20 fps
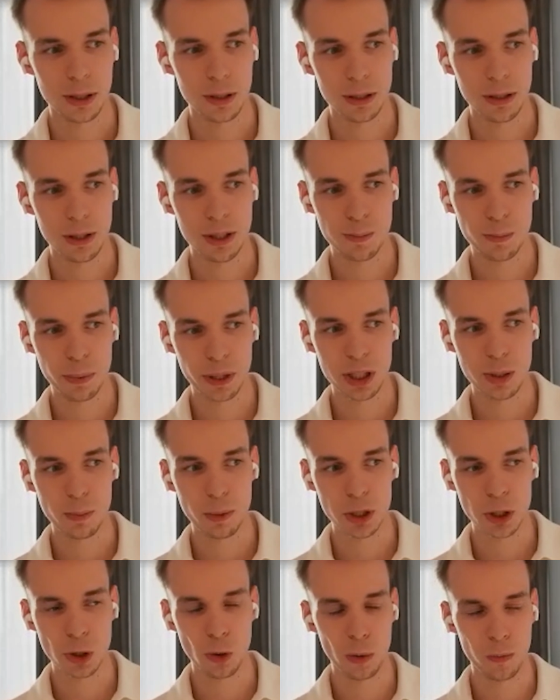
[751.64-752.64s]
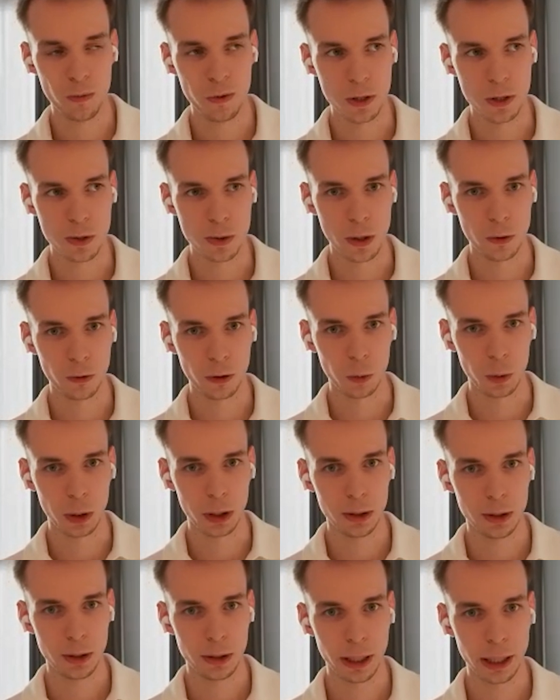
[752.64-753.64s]
is pretty much obvious to
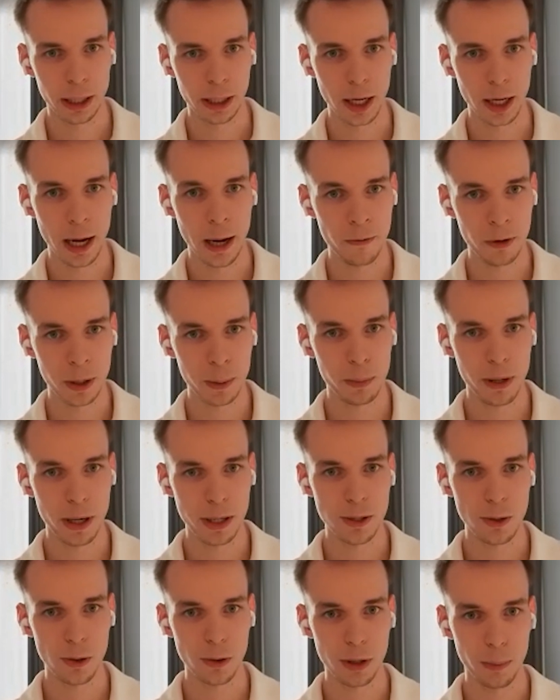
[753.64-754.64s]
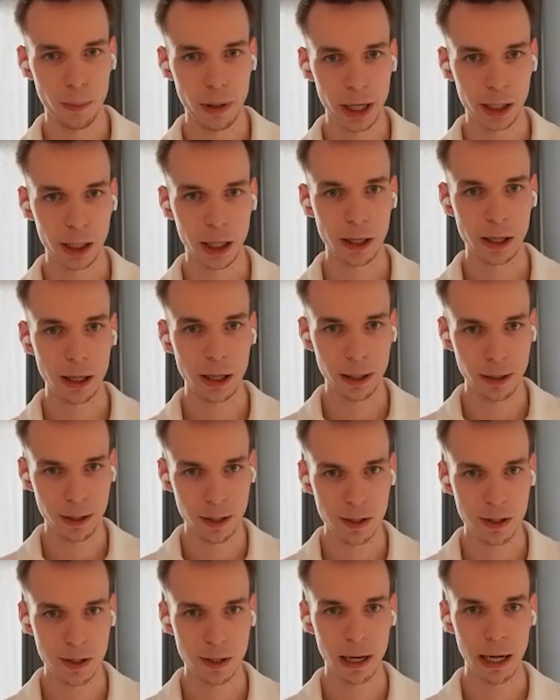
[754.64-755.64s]
everyone. Like everybody on the market
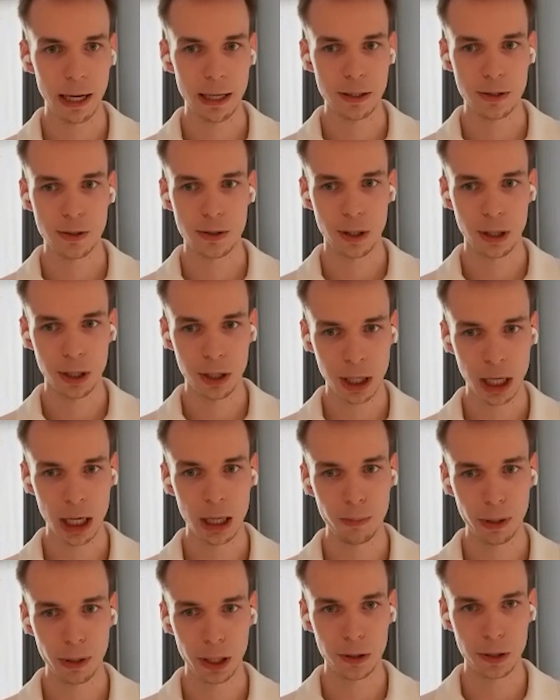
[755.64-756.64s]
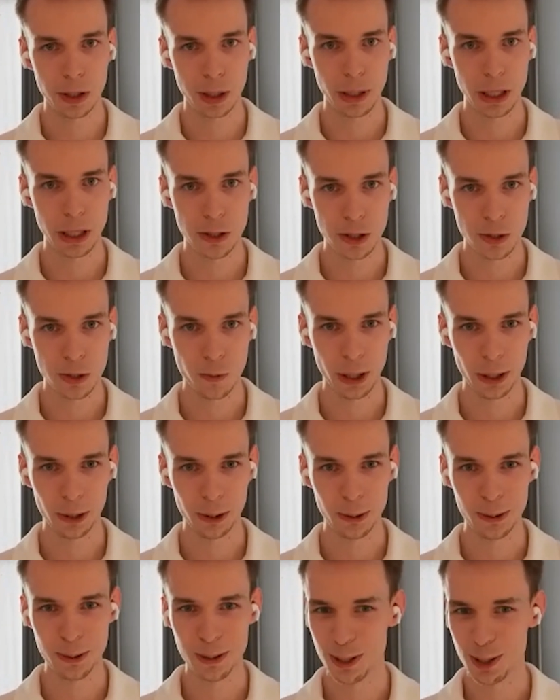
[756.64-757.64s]
understands it can bring tremendous
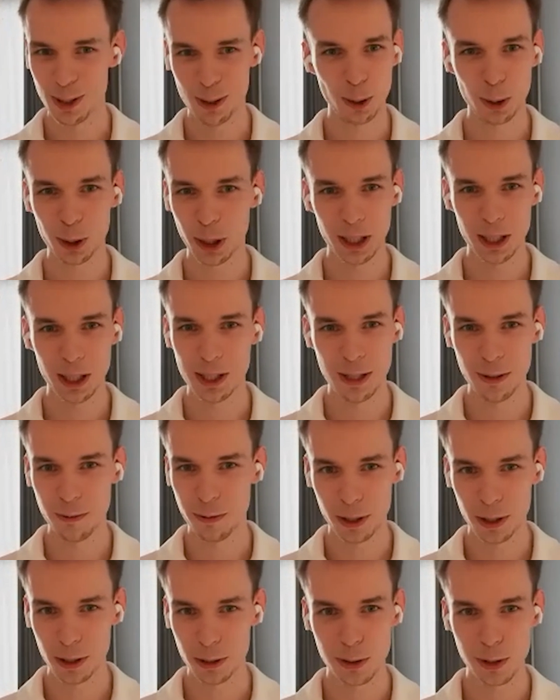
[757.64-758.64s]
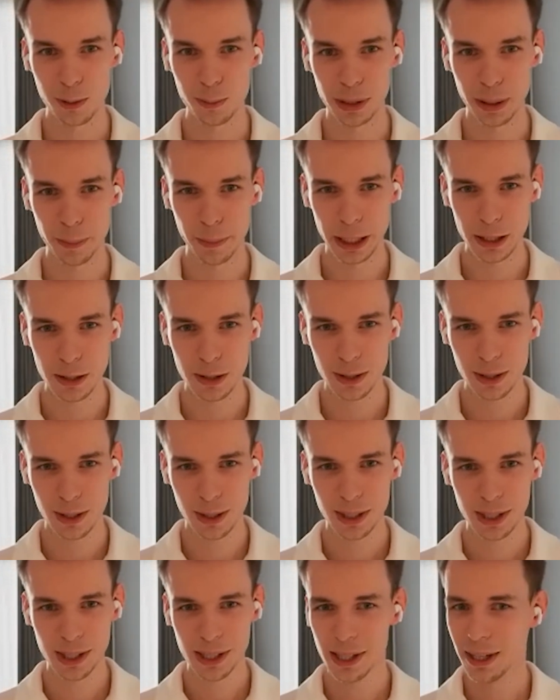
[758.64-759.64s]
value. It's not really difficult to implement.
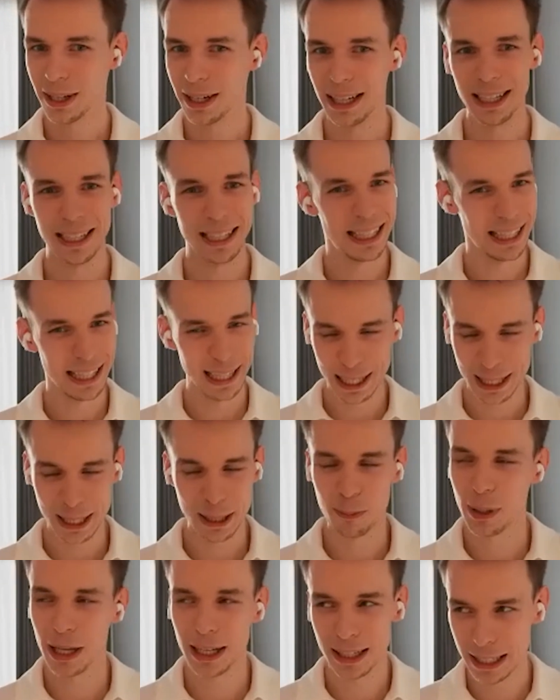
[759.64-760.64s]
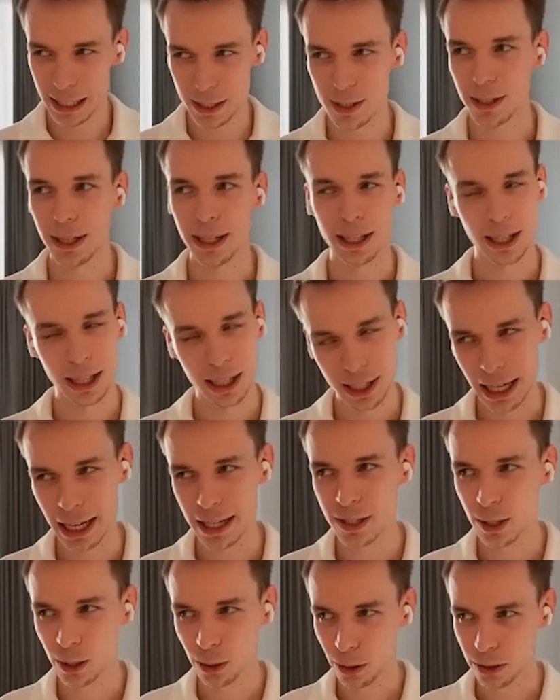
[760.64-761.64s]
At least like it
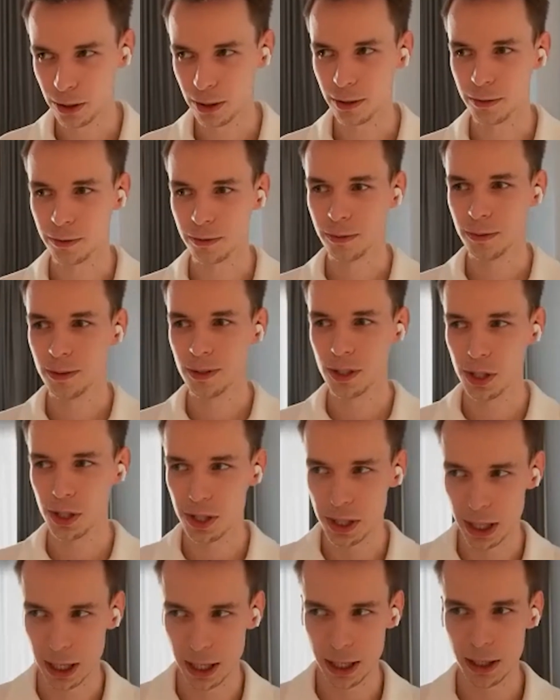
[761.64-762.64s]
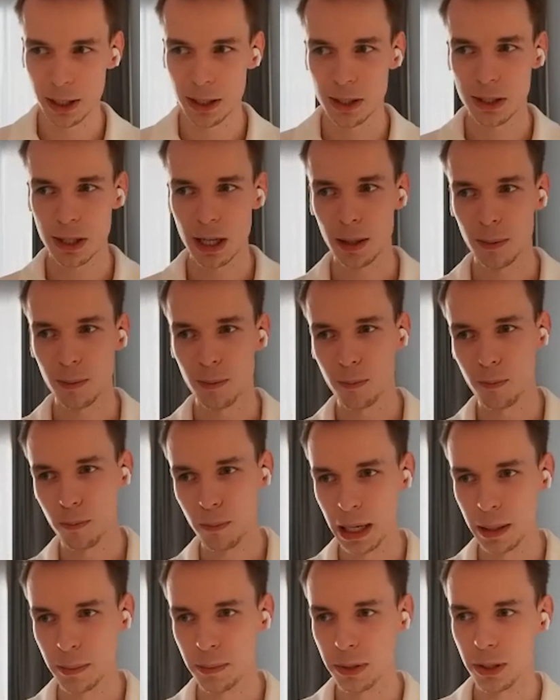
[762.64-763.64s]
has a lot of details and
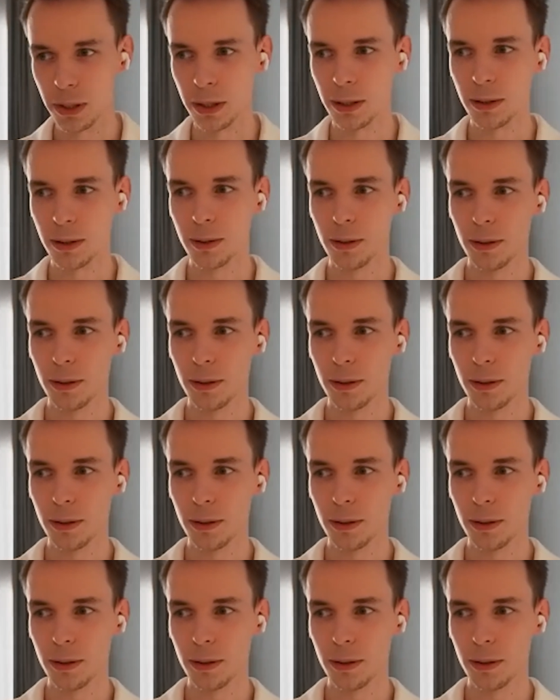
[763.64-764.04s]
maybe